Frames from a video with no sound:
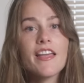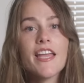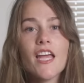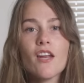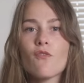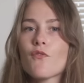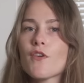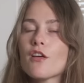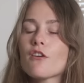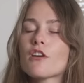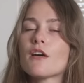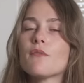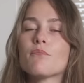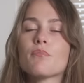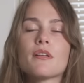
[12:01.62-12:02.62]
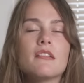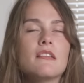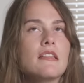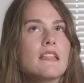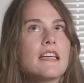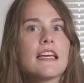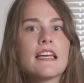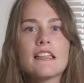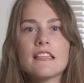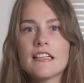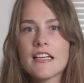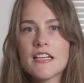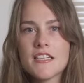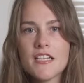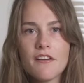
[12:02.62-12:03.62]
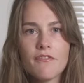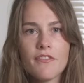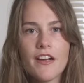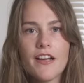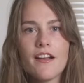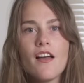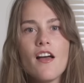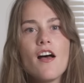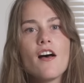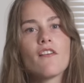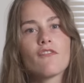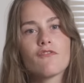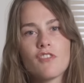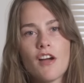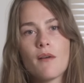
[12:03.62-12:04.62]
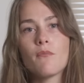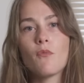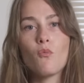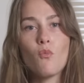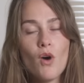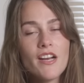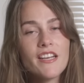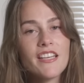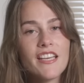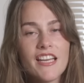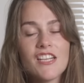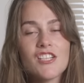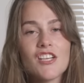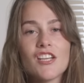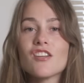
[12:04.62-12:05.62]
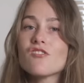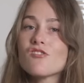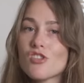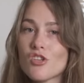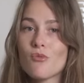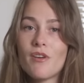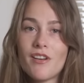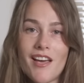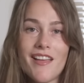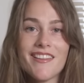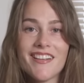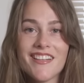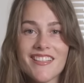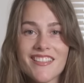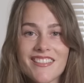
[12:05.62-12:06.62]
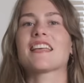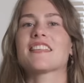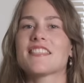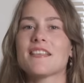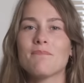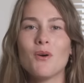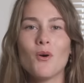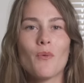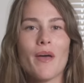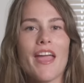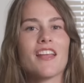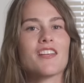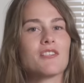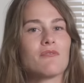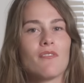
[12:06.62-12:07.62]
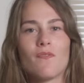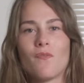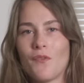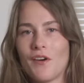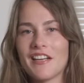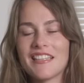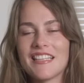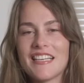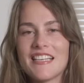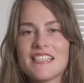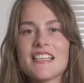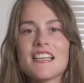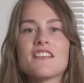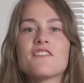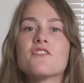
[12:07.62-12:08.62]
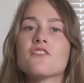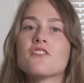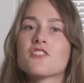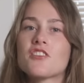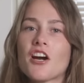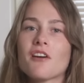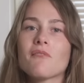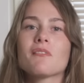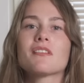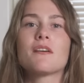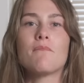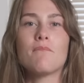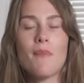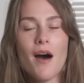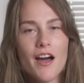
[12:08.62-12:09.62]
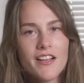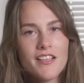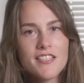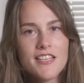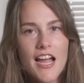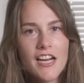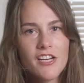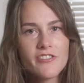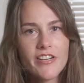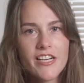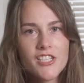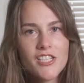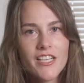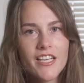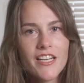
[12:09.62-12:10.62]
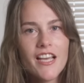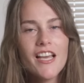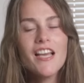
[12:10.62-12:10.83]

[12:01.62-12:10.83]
can feel completely different from one kitchen to another. A simple way to avoid this is to start with a modest hydration